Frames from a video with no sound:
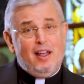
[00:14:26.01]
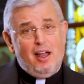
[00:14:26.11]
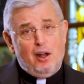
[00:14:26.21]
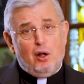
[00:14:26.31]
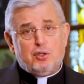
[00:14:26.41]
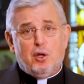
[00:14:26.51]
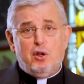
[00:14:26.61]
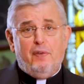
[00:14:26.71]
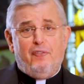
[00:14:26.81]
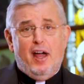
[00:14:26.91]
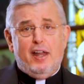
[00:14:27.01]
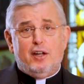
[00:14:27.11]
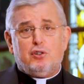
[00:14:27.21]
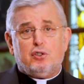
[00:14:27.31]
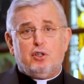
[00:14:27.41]
and also your
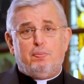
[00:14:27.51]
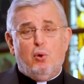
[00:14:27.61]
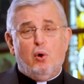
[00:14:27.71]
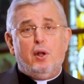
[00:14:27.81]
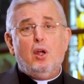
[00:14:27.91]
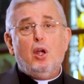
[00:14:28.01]
financial support.